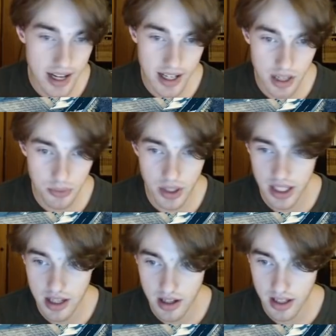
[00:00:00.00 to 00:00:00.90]
I kind of
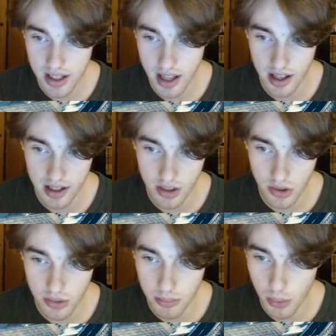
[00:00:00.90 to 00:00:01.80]
want to
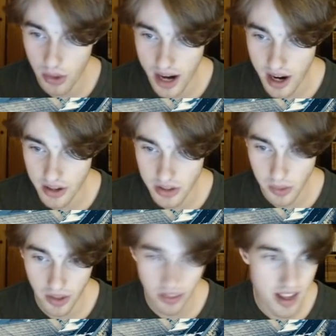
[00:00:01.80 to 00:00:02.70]
go more out to
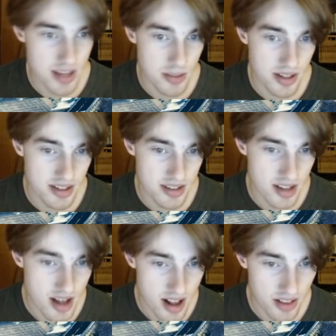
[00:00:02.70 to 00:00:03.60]
one of these ones.
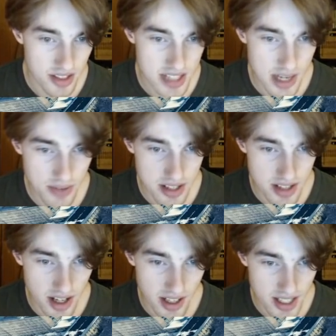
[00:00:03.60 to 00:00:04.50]
Let's see if
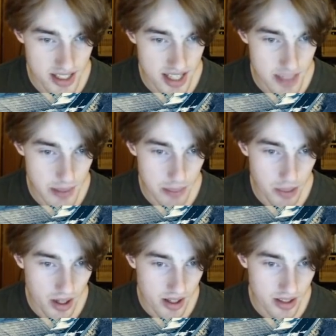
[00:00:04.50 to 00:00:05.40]
Kazan has these big
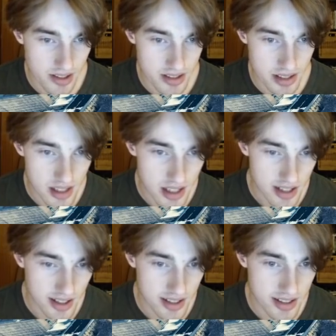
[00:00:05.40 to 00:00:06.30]
parks.
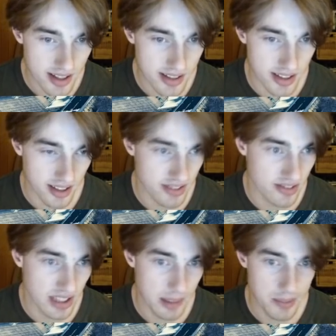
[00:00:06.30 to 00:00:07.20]
Kazan
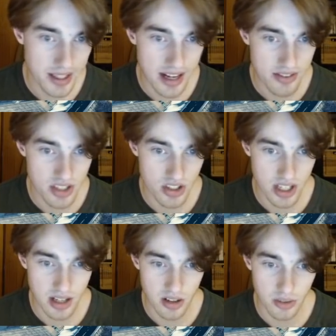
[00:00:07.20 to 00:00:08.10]
doesn't really appear to have such
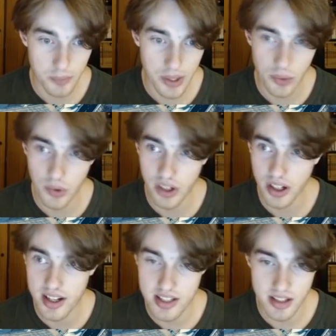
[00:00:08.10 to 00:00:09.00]
like a
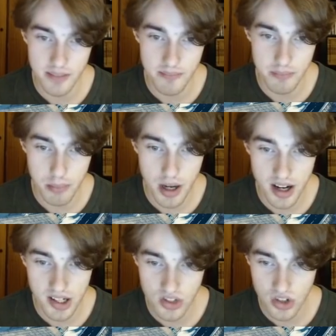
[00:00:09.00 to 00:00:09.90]
well-organized
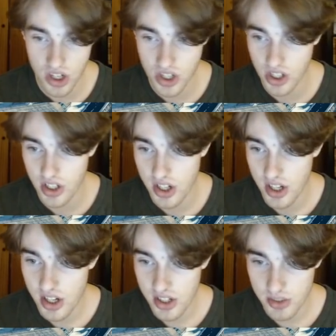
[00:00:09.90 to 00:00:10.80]
park structure.
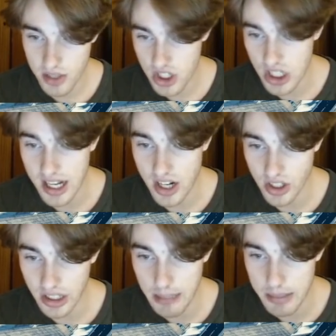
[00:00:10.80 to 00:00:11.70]
So we could check out
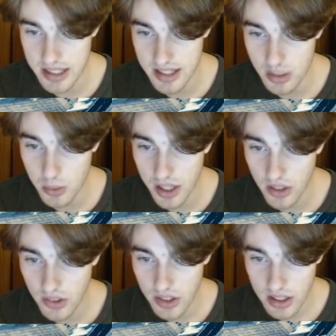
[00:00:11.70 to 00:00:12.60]
Chelyabinsk as
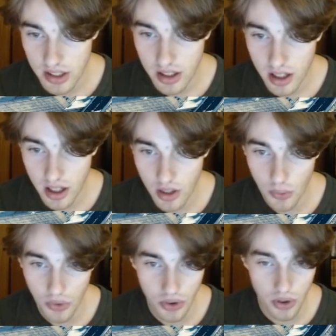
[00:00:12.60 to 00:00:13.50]
well.
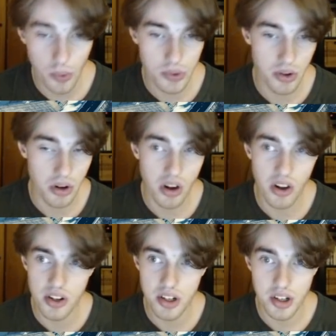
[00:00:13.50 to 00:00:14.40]
Also
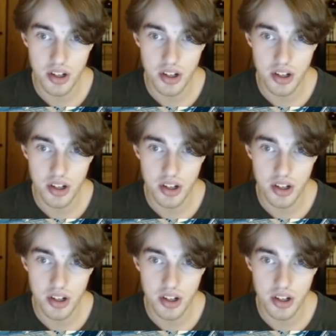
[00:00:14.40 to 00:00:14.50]
not.